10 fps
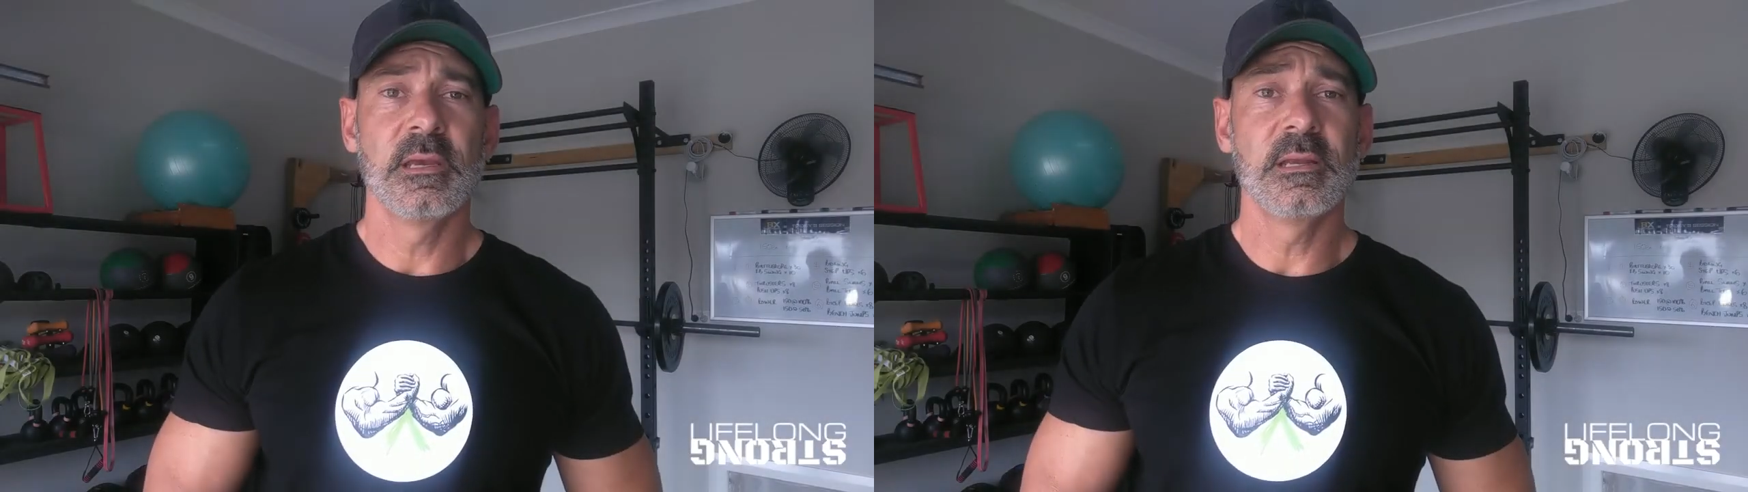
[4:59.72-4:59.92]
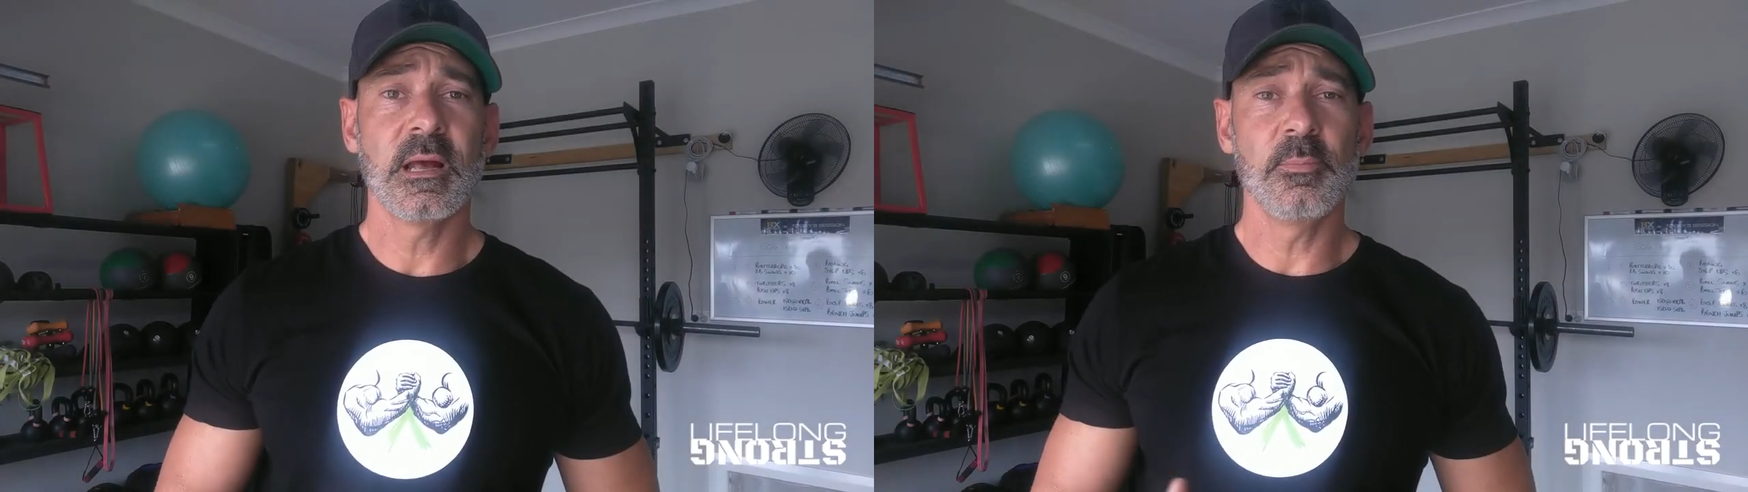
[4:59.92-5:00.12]

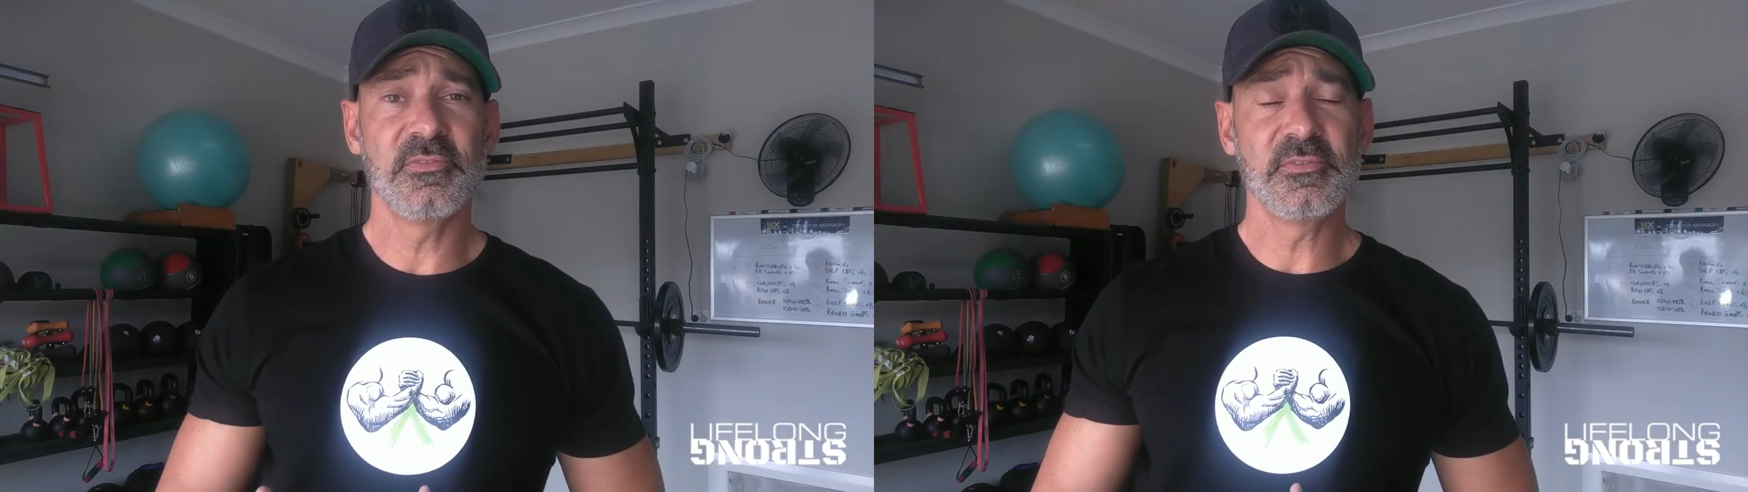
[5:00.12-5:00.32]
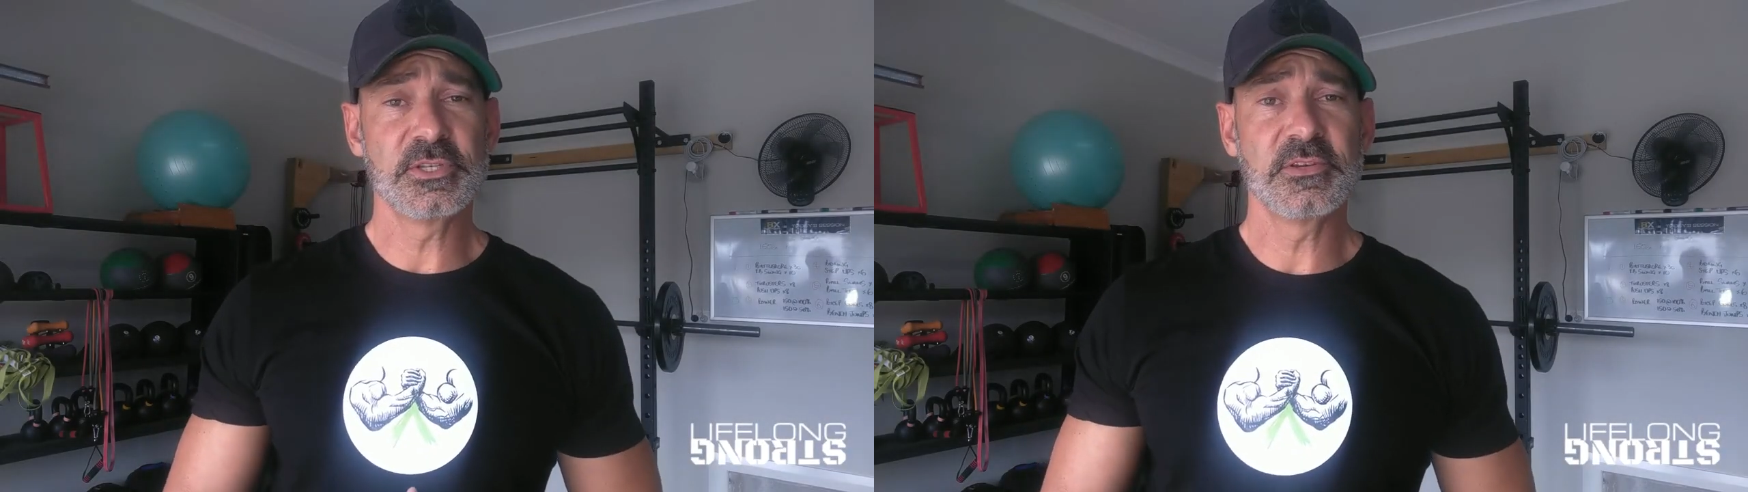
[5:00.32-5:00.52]
In a couple
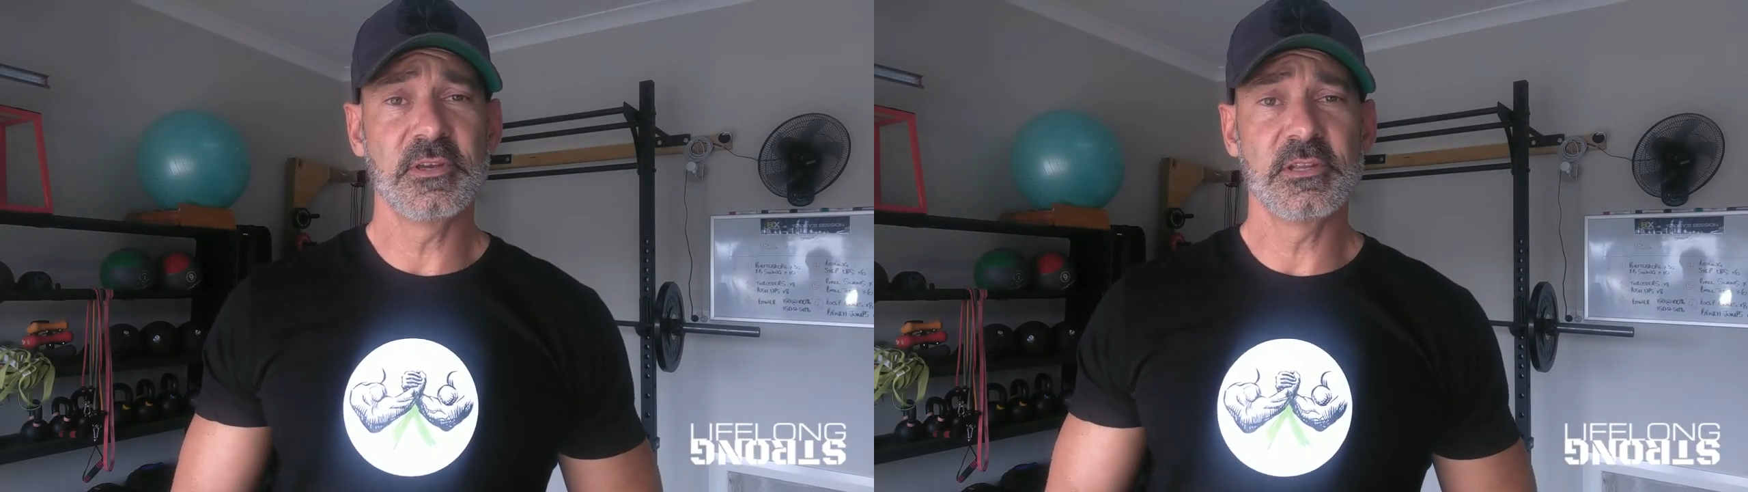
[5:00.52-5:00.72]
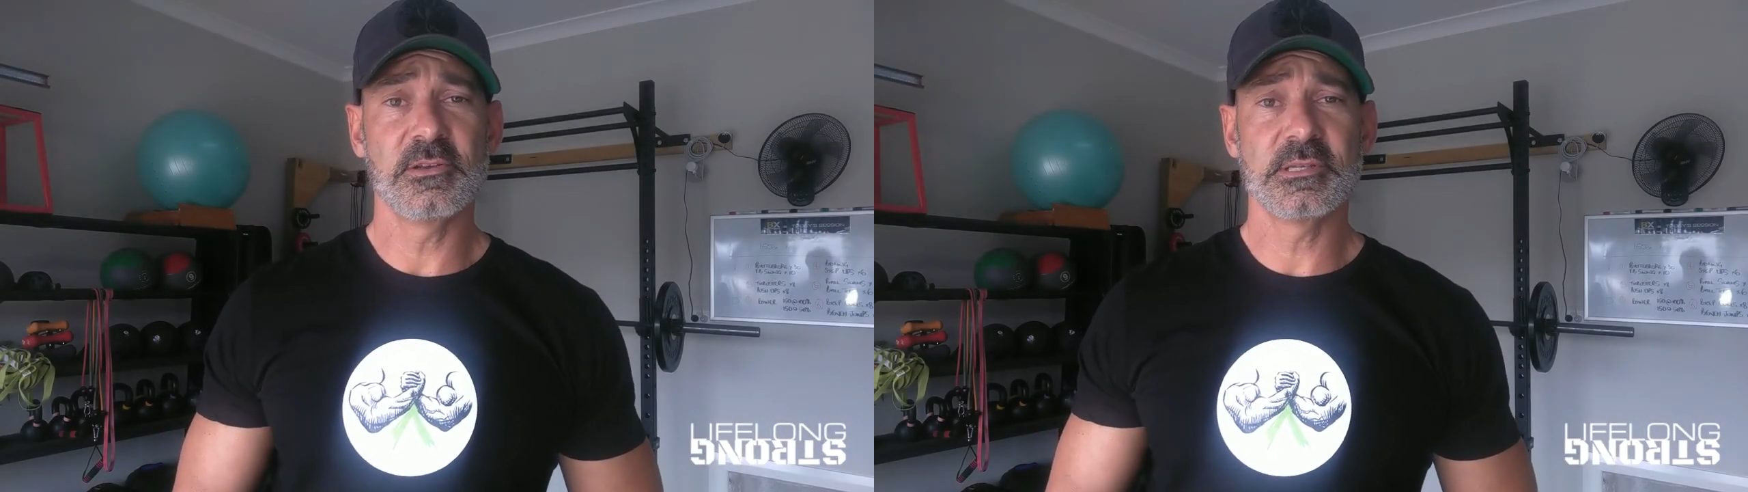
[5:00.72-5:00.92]
of future
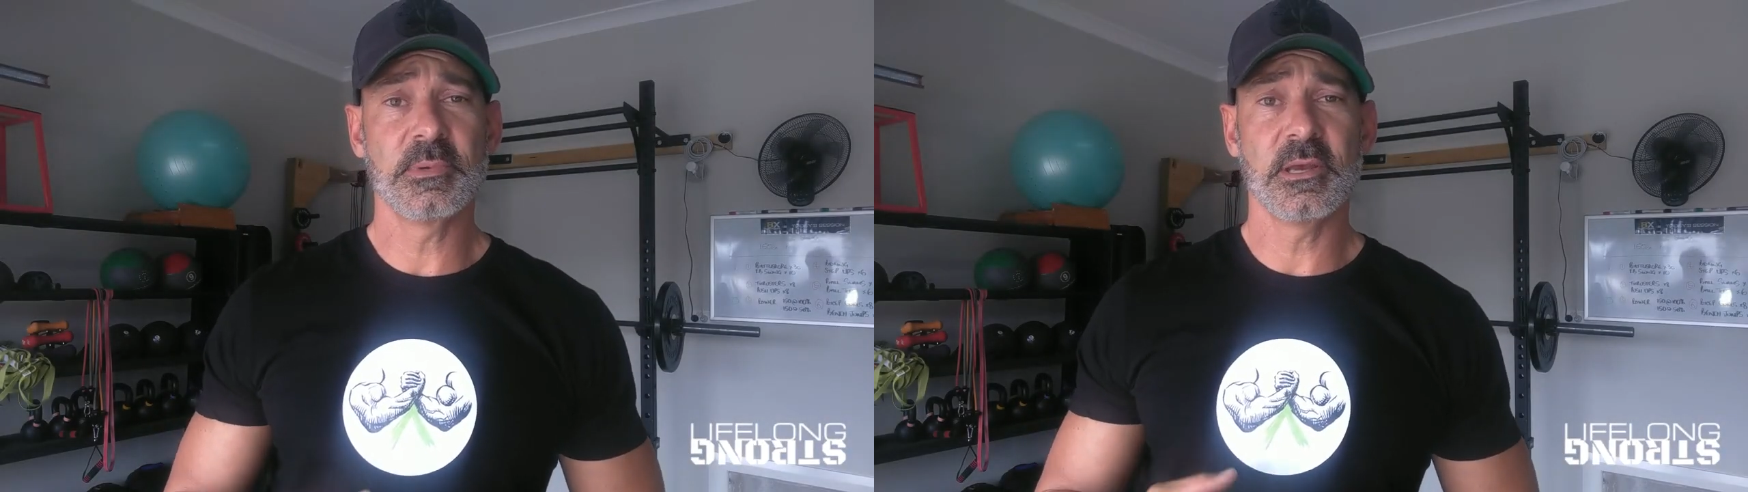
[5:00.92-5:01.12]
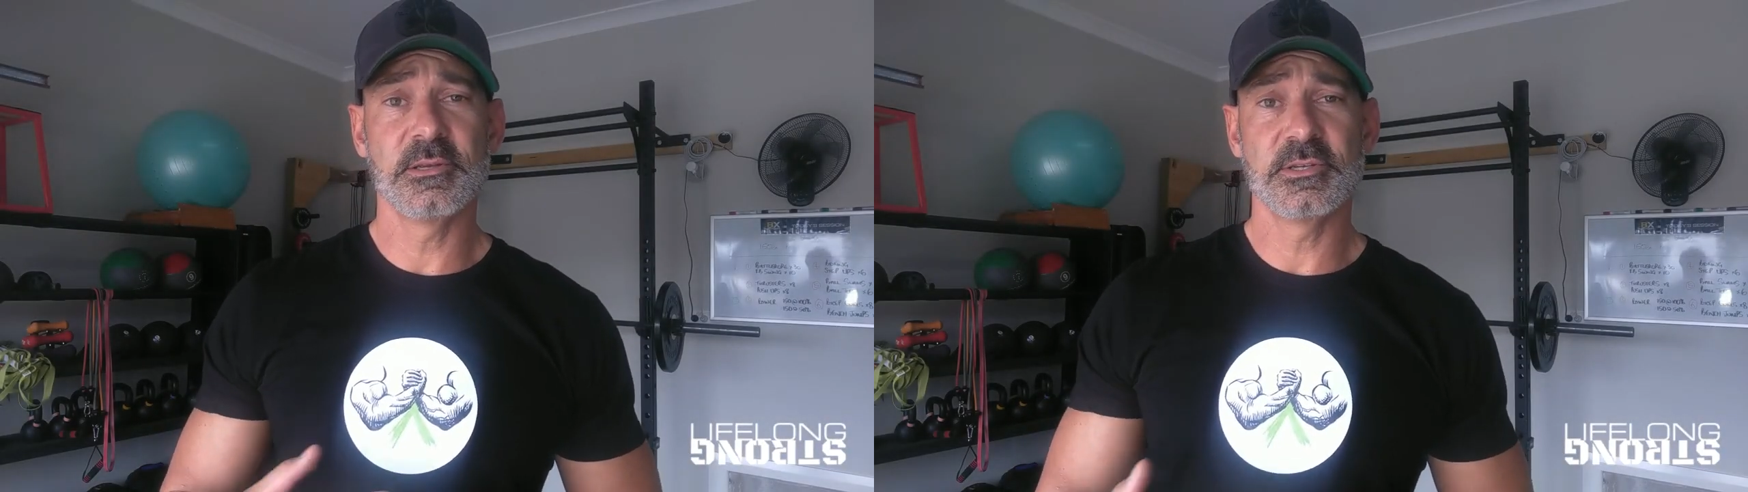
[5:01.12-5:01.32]
videos,
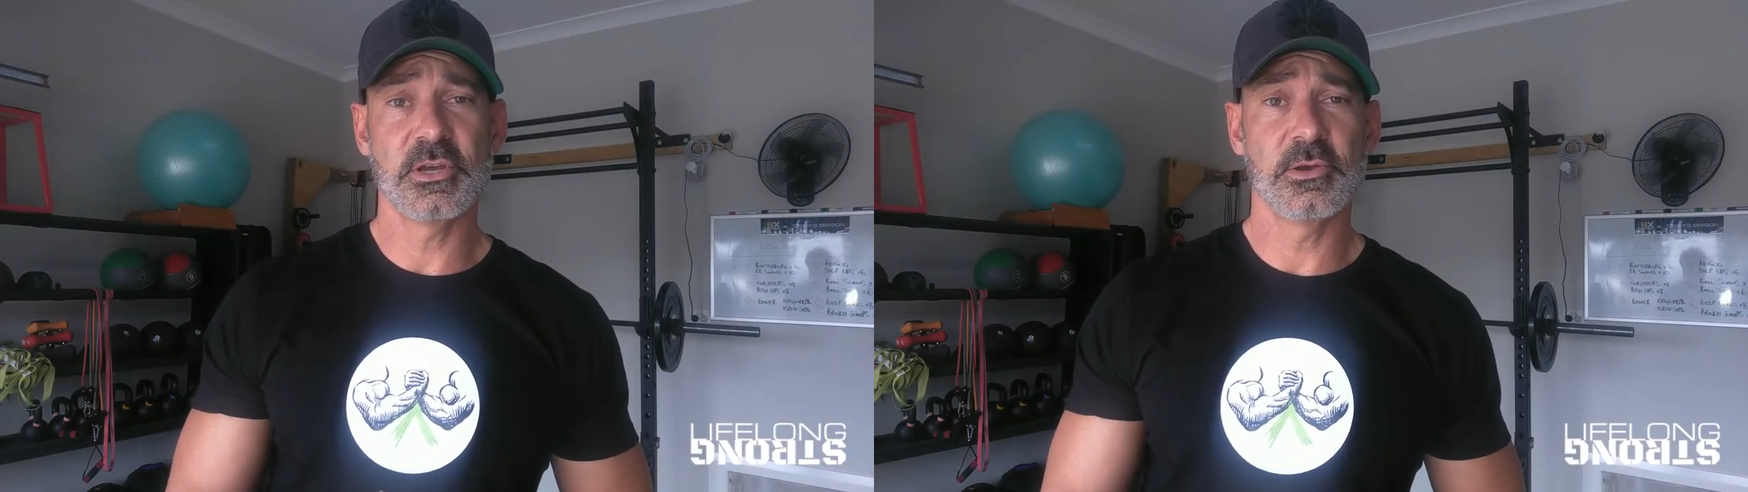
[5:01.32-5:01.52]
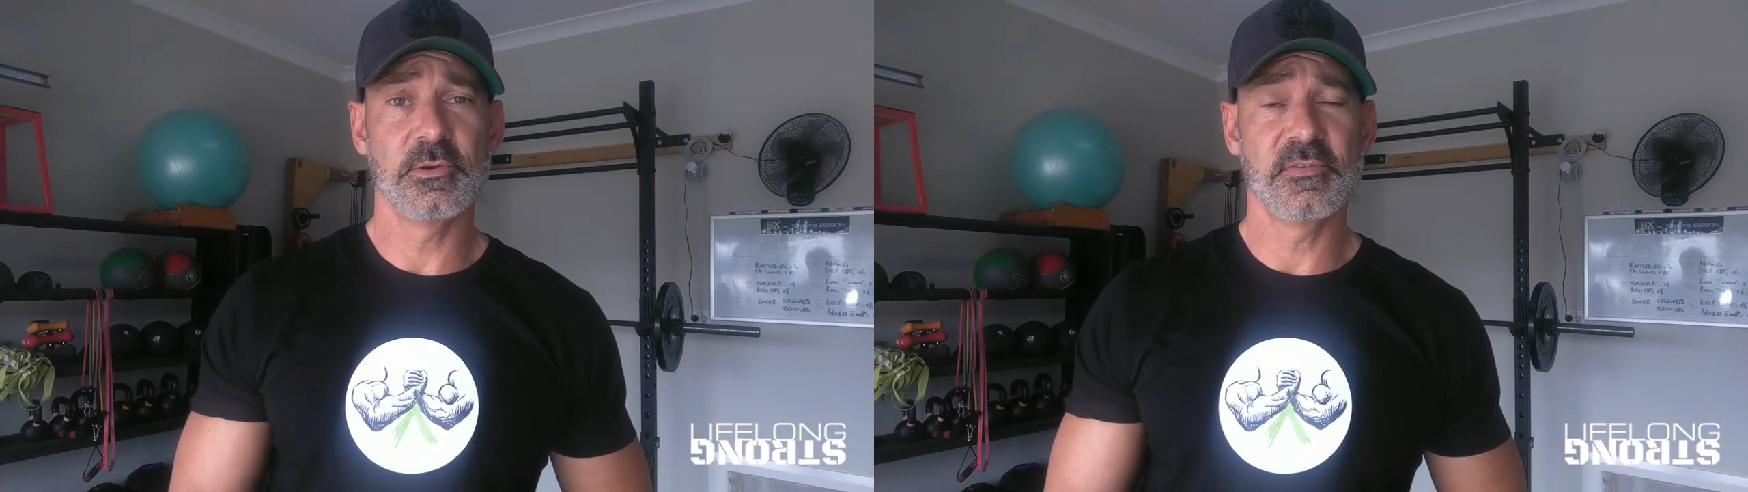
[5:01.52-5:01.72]
I'm going to
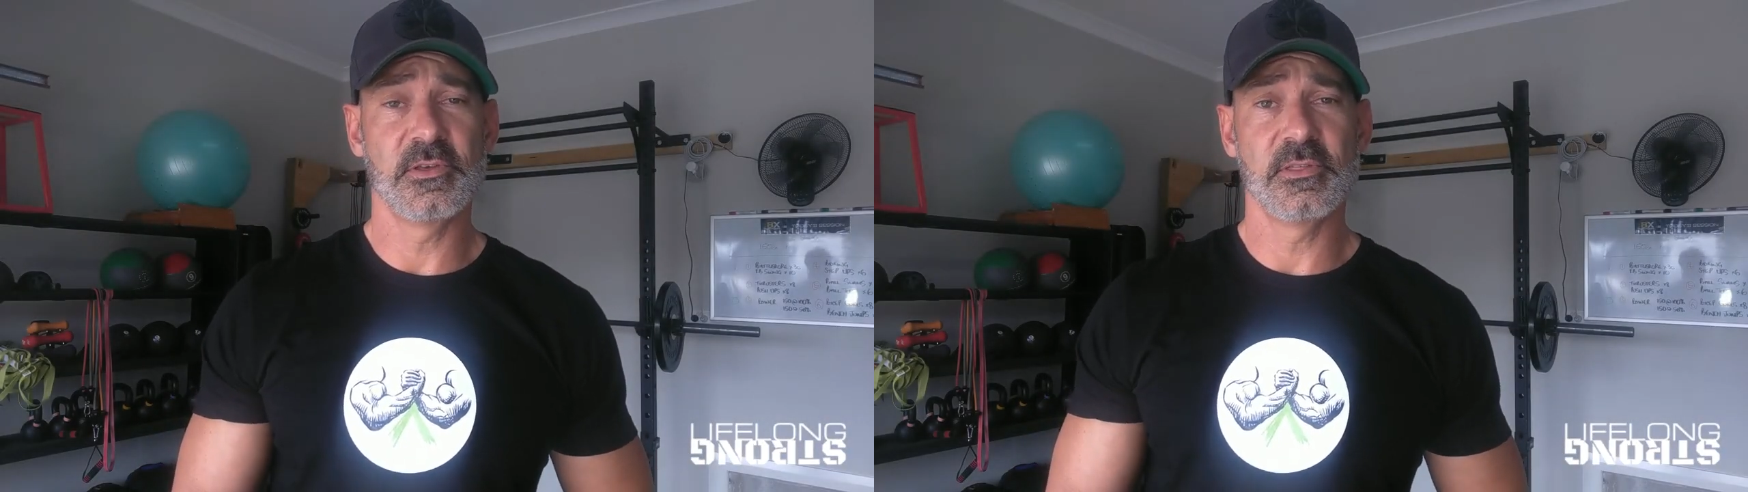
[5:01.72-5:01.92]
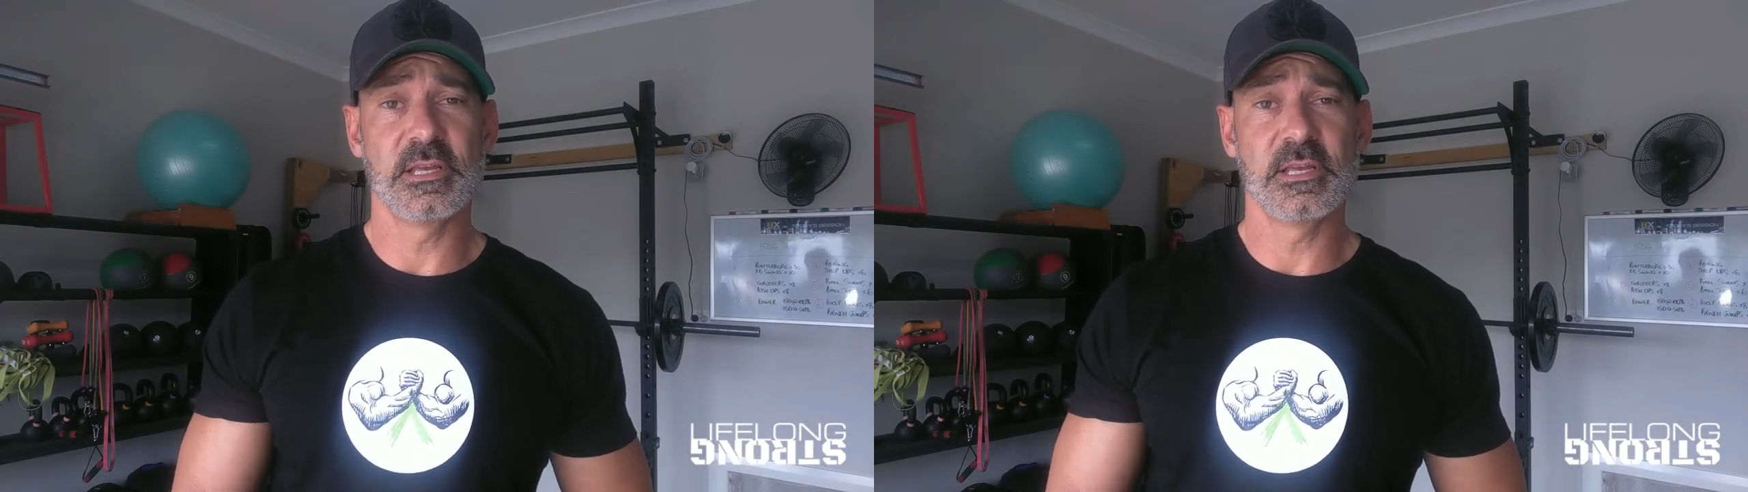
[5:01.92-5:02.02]
show you a few